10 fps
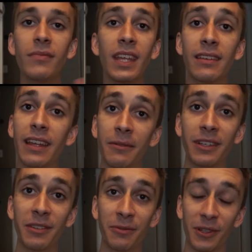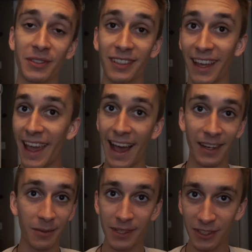and David is the first, because I
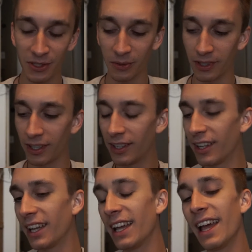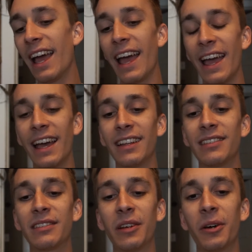had to be a junior. And
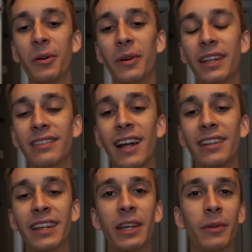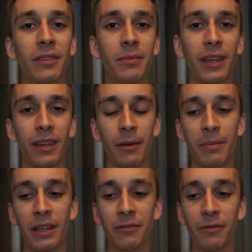so it's not like it was a
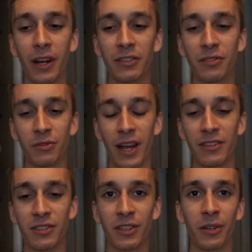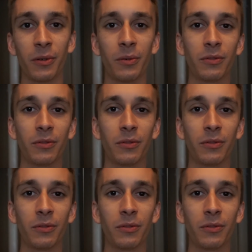big far stretch, you know,